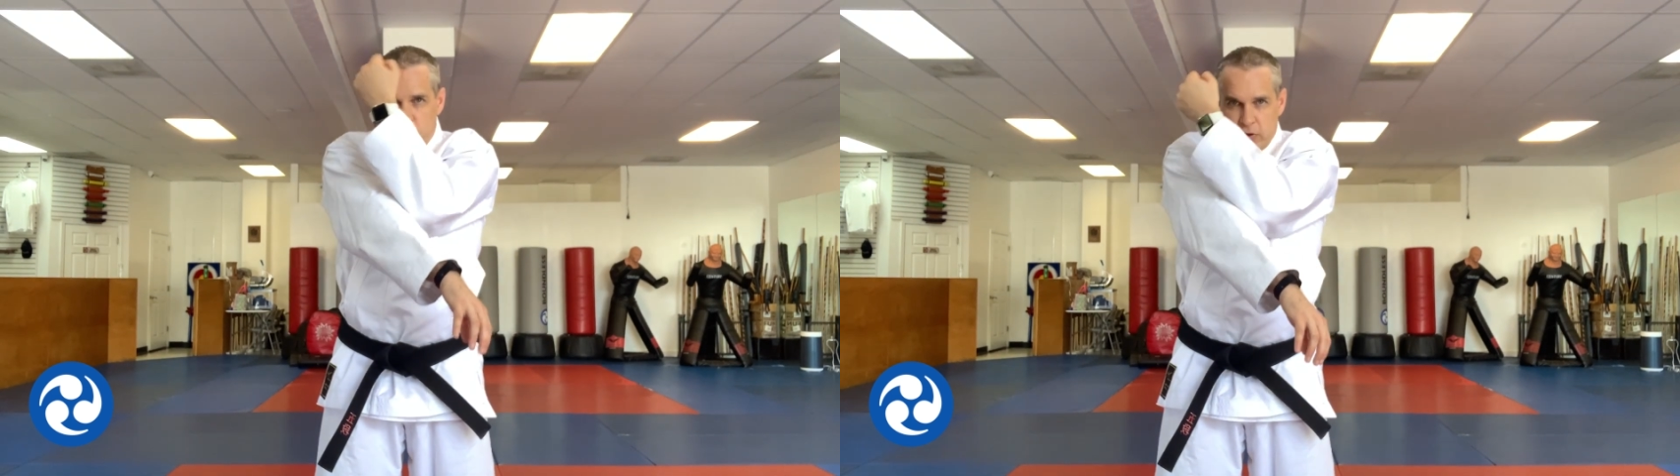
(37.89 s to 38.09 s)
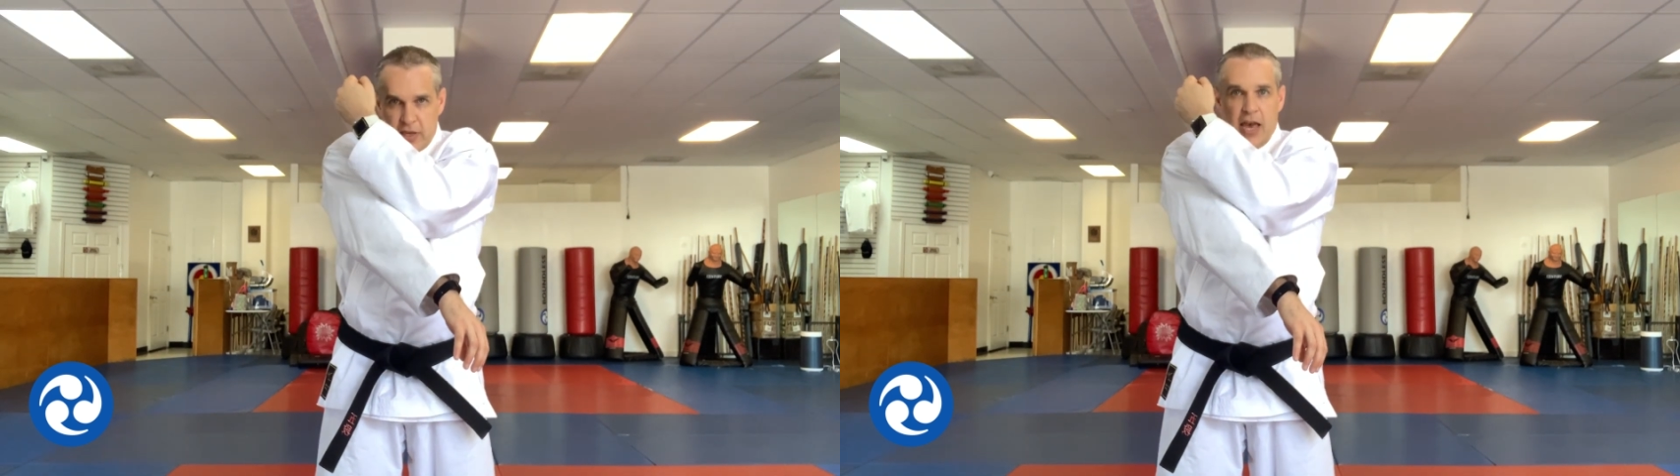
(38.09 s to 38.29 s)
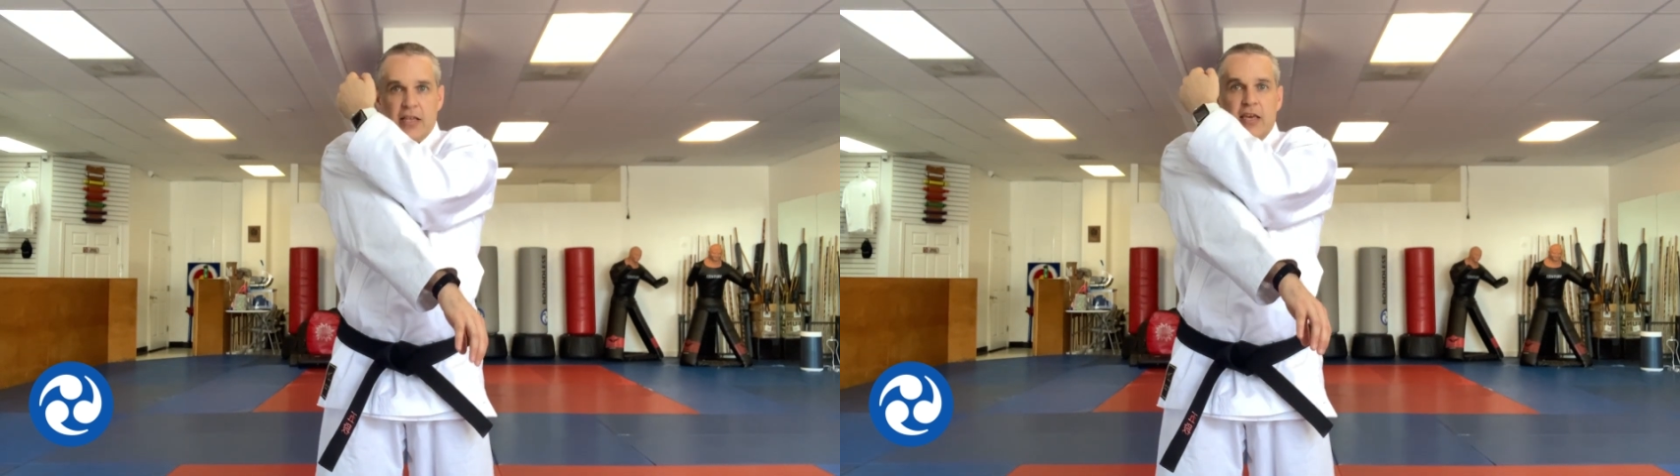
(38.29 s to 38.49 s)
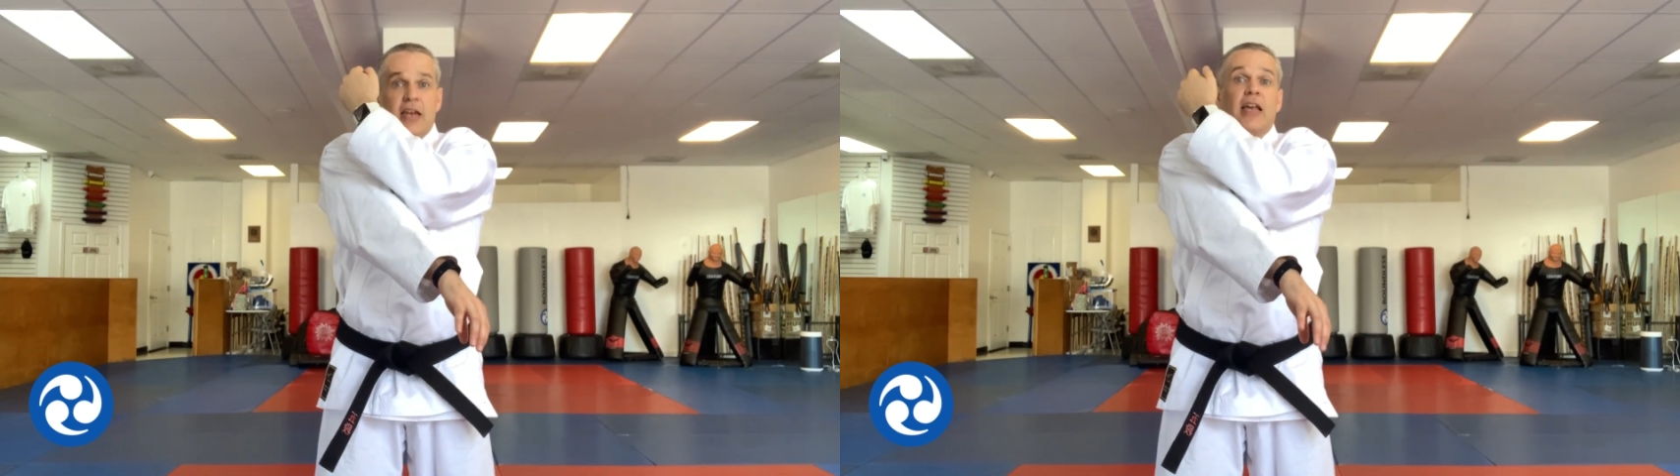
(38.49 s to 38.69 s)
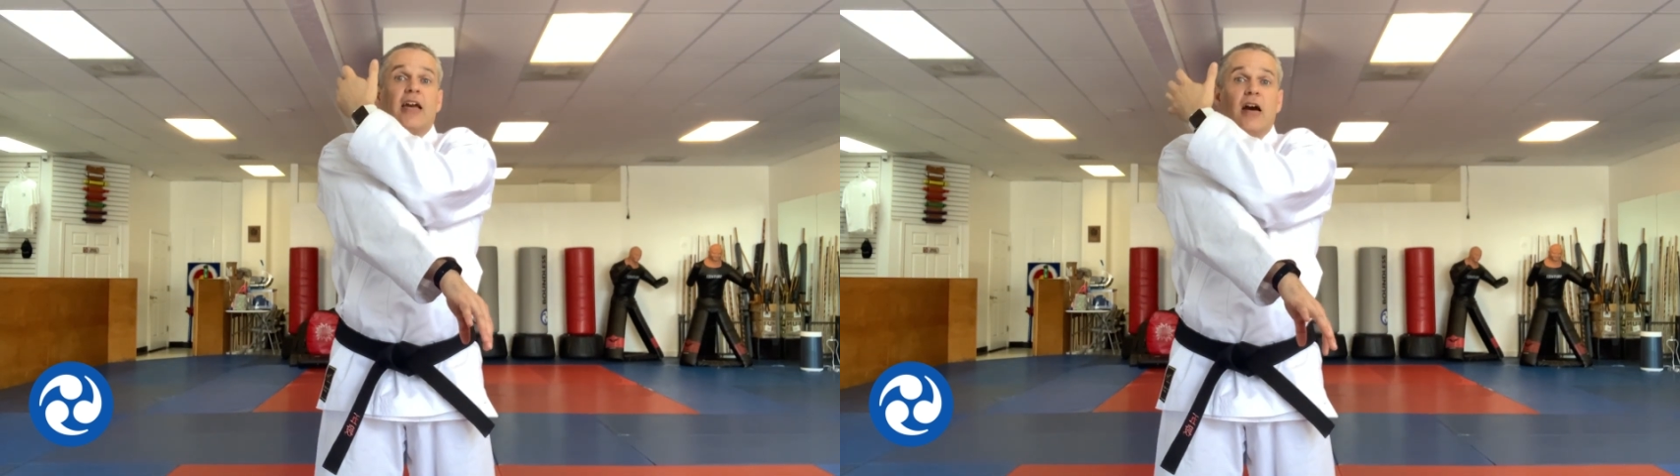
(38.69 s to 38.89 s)

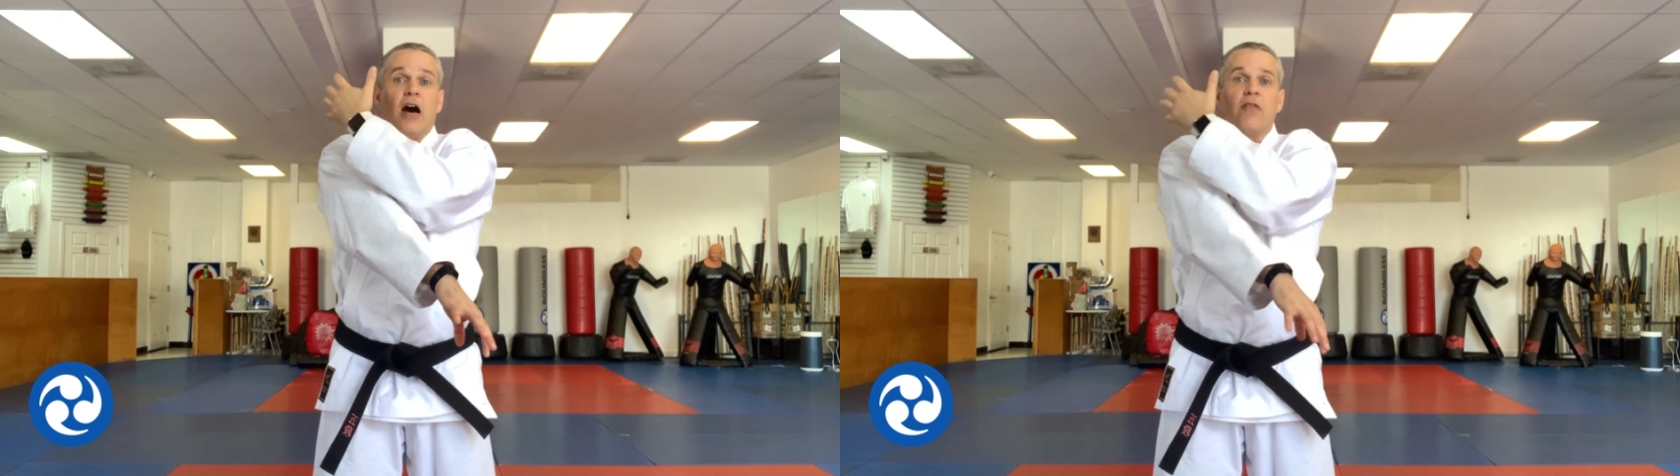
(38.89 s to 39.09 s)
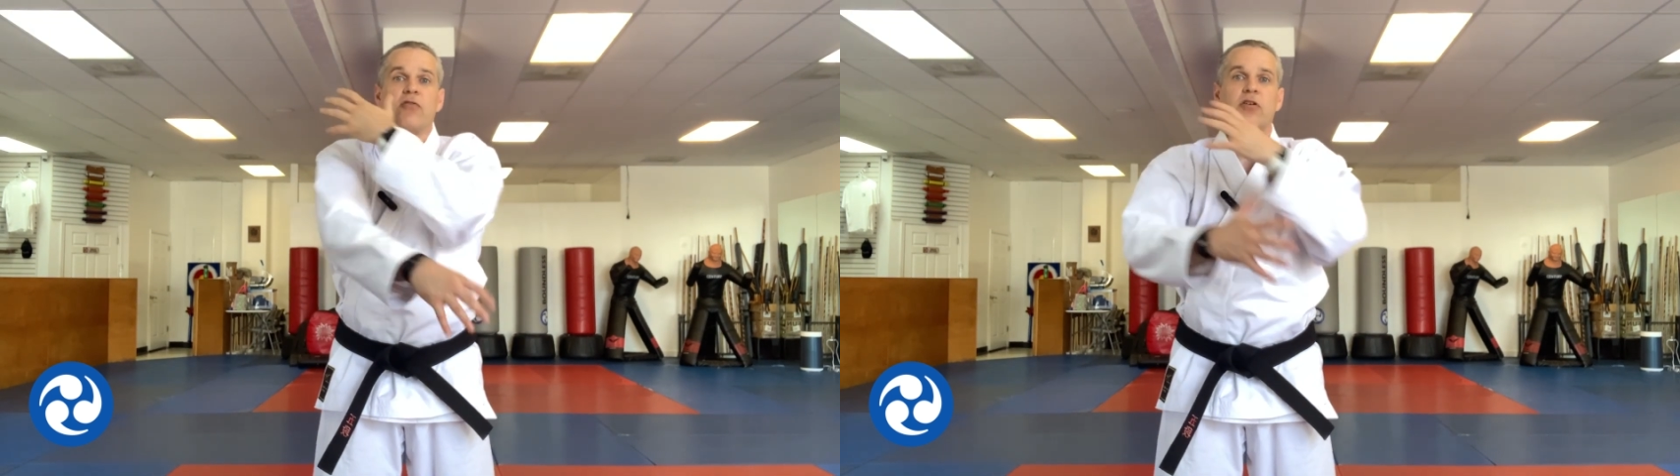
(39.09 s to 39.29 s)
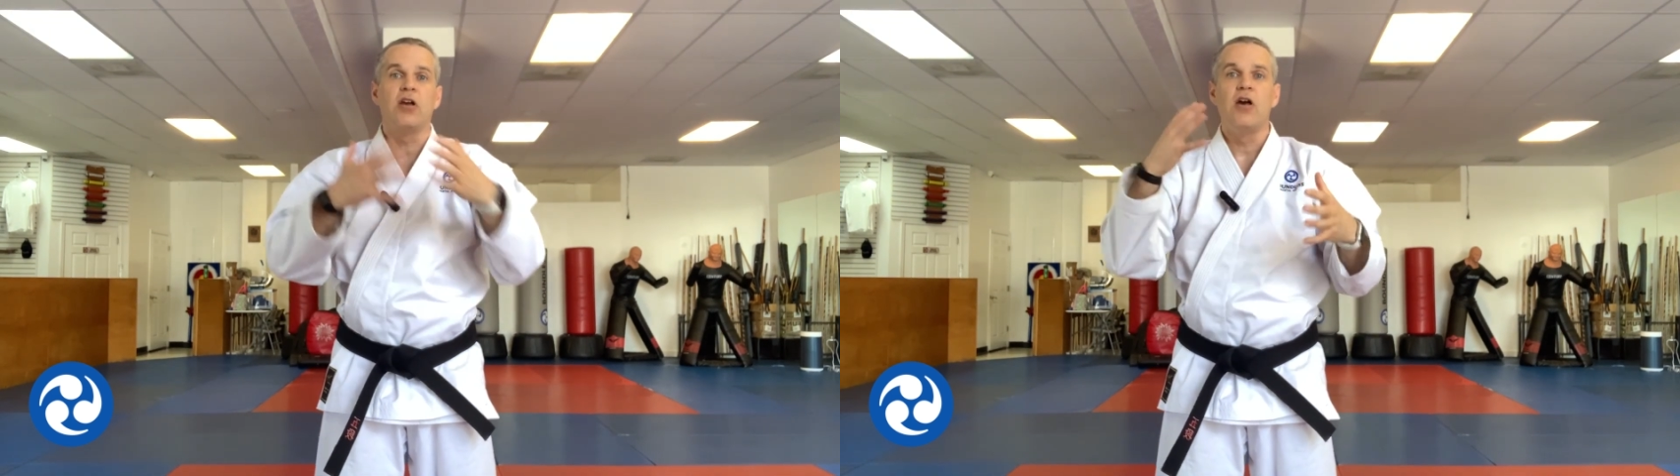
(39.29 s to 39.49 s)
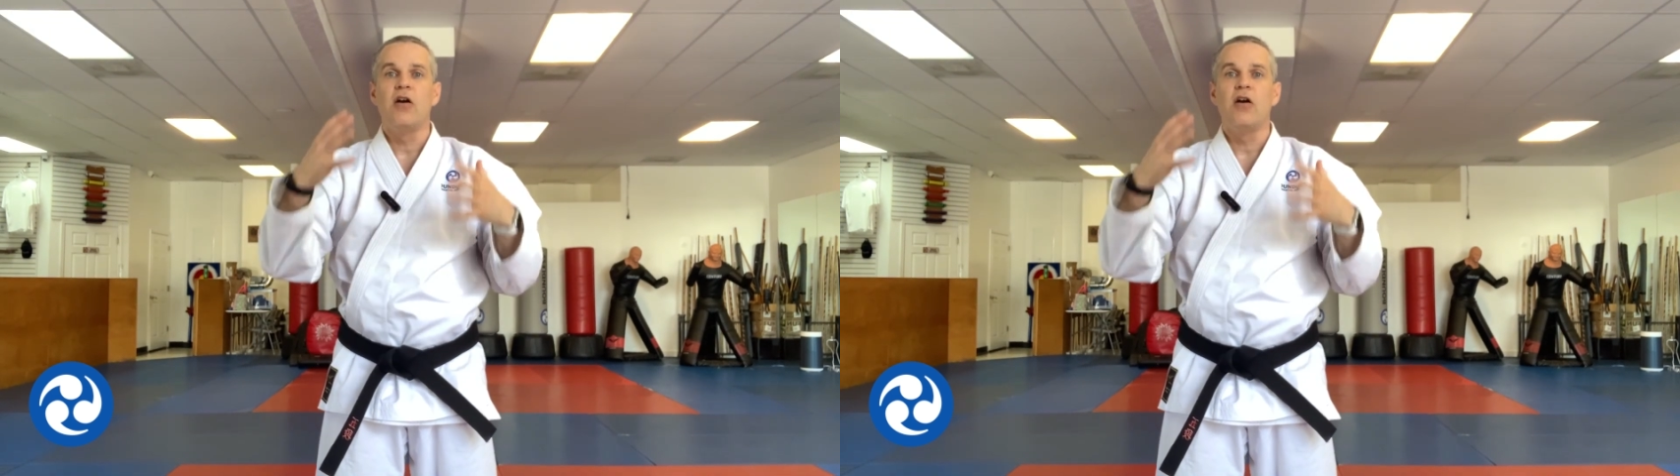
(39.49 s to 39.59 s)
protected and covered